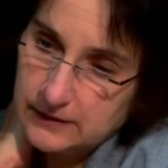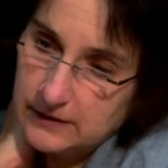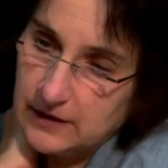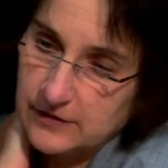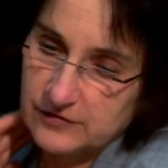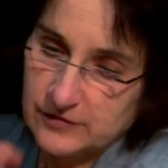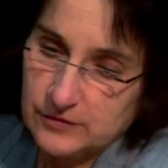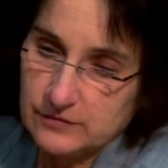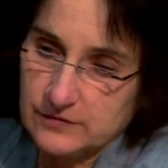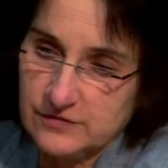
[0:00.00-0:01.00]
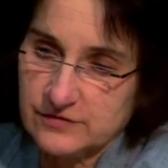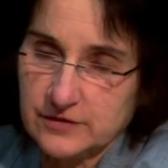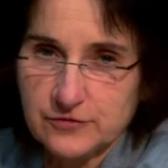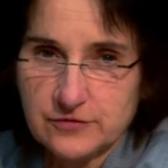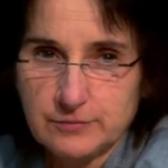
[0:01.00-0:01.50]
Yeah, so this
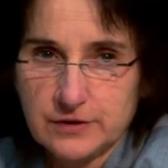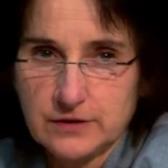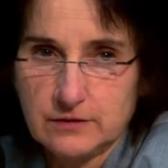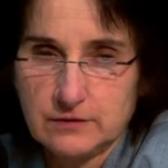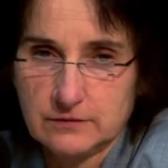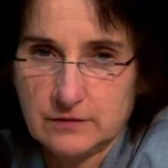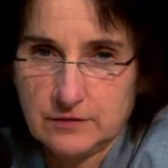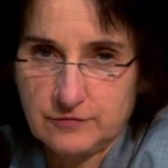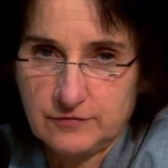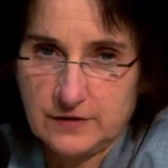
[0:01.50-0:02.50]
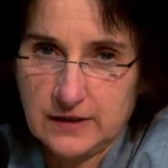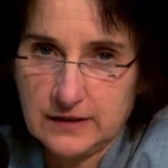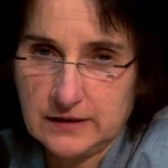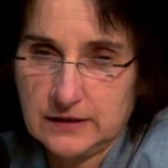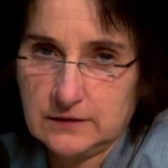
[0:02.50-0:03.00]
seems to be a
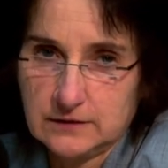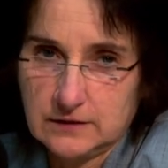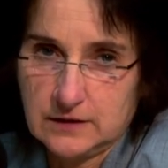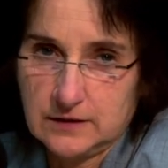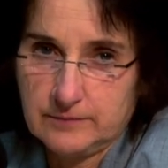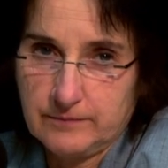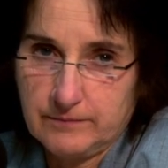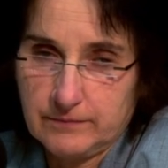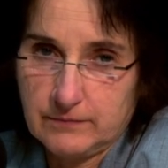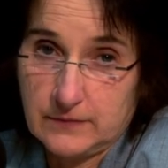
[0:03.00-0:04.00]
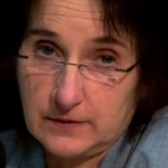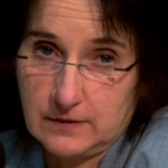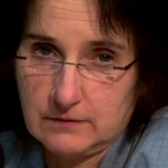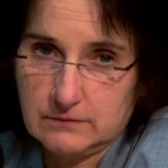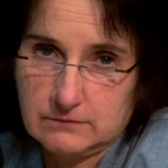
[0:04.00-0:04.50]
fairly sort
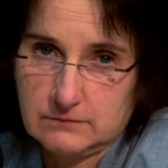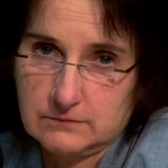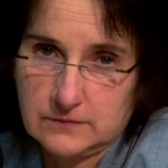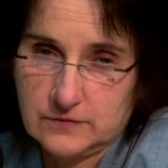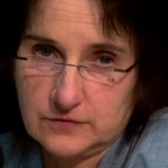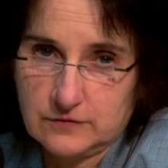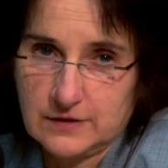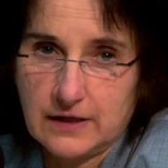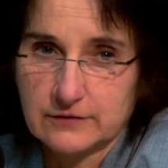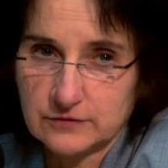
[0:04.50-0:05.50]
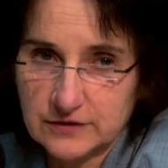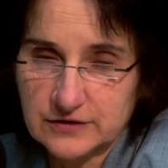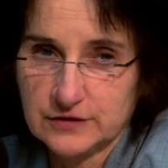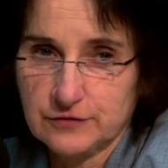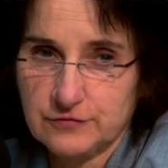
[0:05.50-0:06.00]
of
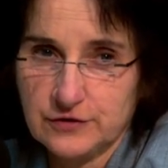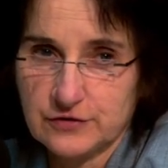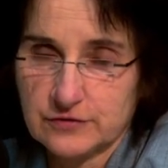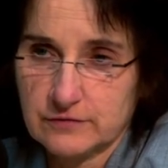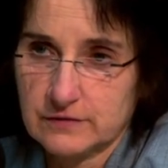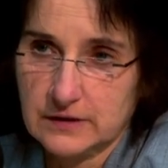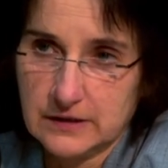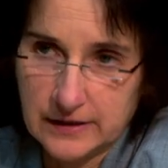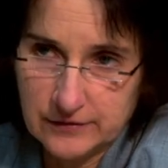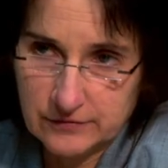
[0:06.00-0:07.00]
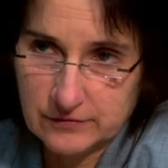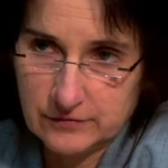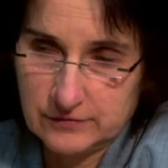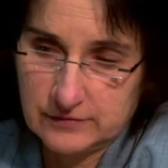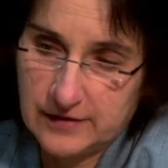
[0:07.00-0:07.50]
characteristic feature of the late
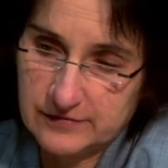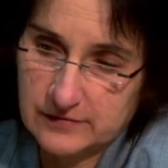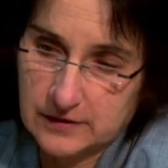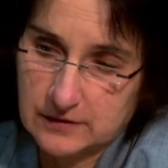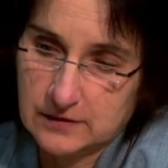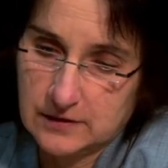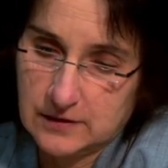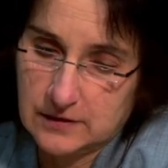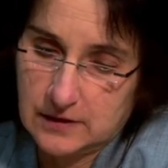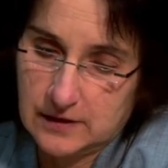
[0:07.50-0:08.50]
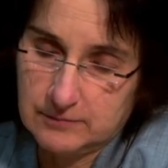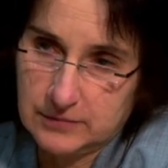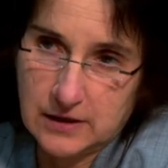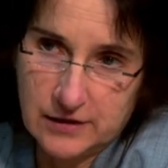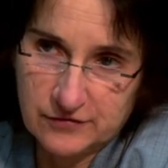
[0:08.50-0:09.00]
Jurassic
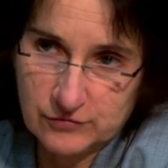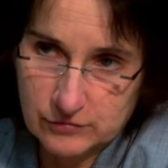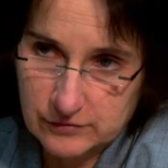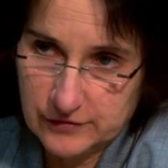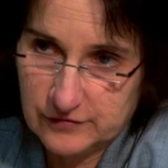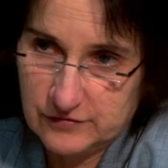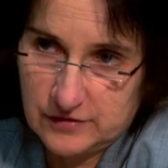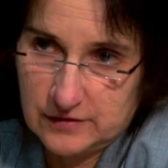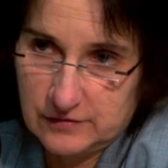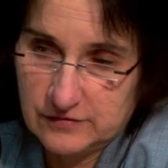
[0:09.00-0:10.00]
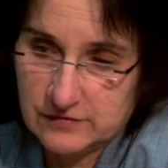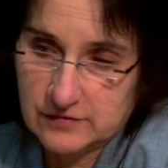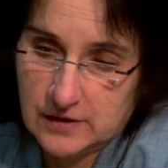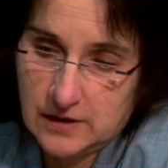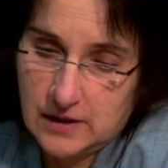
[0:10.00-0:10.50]
Pliosaurus
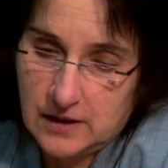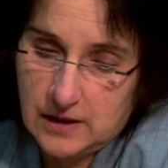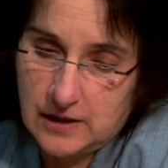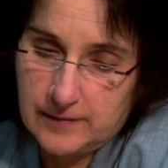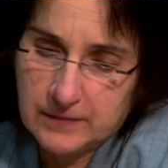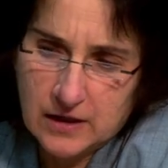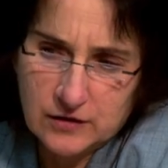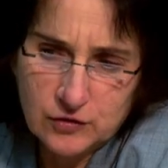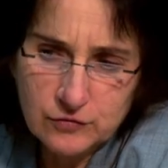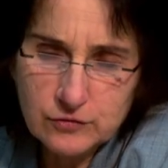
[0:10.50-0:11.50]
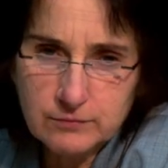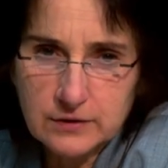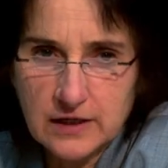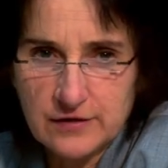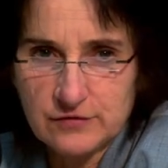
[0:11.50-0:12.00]
genus. Not all
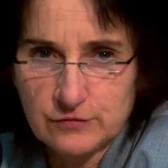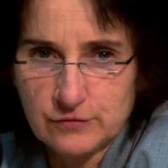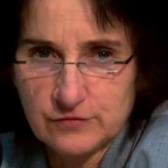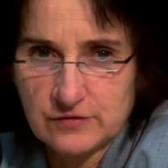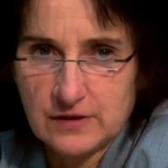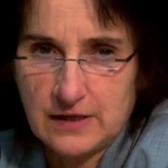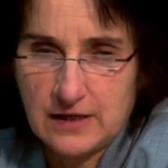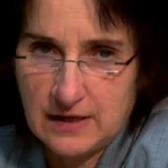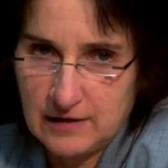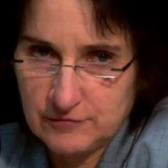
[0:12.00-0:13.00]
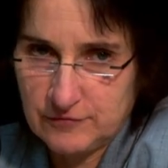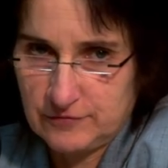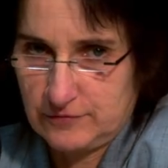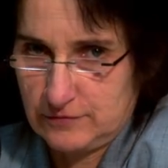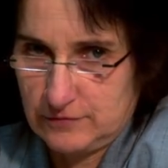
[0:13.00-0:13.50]
pliosaurs
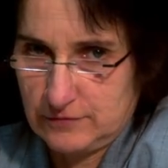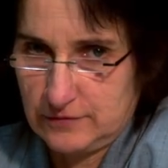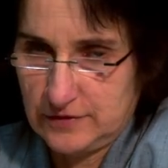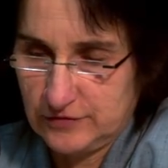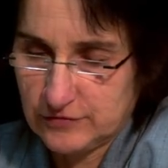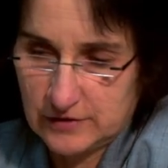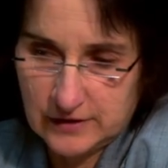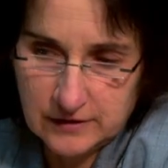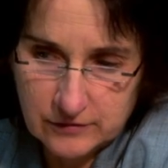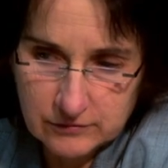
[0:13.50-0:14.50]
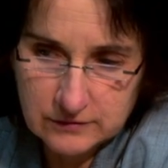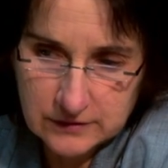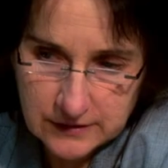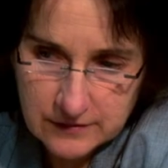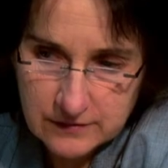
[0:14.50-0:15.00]
have these trihedral
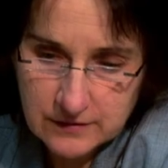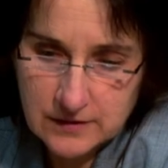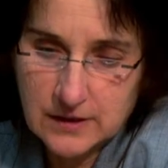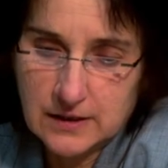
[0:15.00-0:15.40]
teeth.